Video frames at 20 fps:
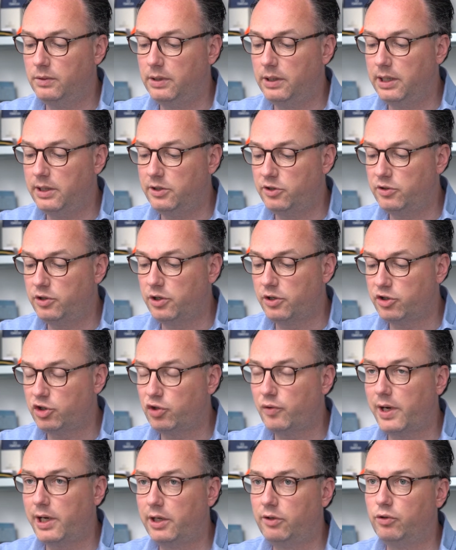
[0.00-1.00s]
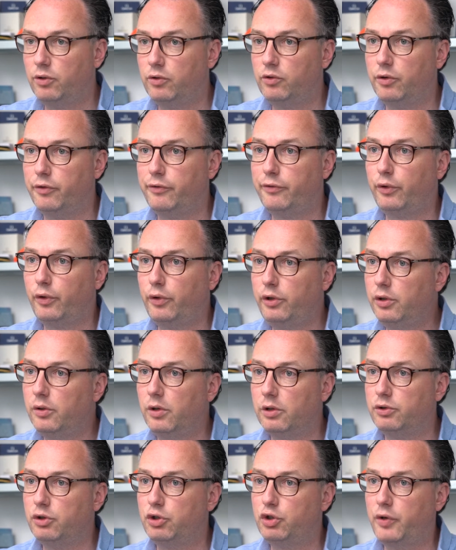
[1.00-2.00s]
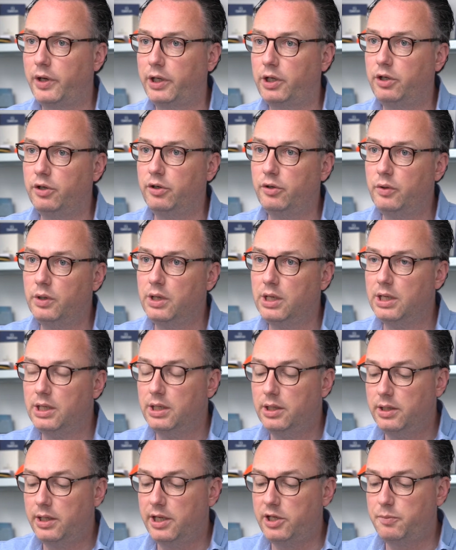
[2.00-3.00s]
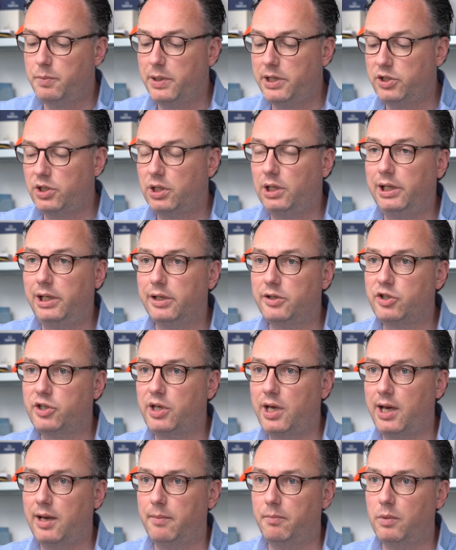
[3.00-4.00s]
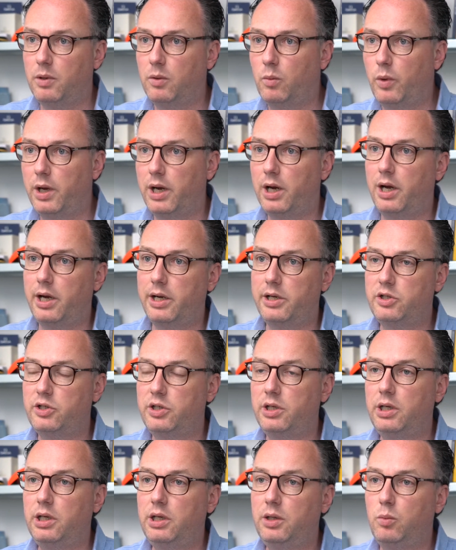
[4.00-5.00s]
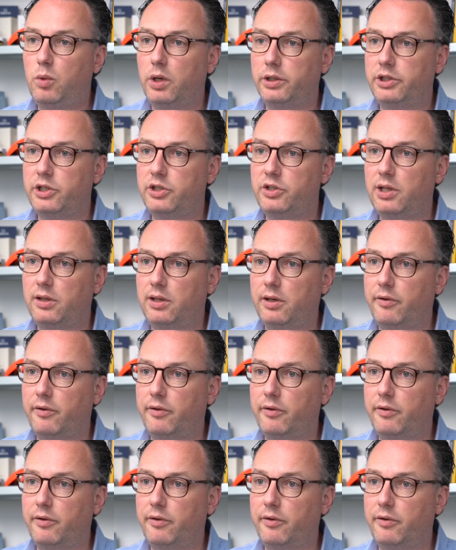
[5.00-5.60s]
it's just trying to fool you or to trick you. It's basically a scam, where I see watches that